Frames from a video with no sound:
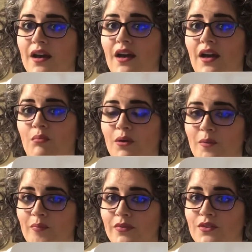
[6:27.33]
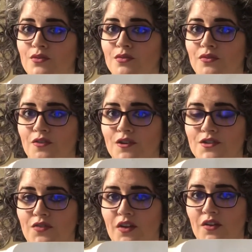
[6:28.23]
up to a first
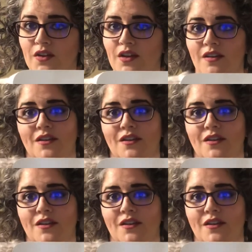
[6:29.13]
finger E.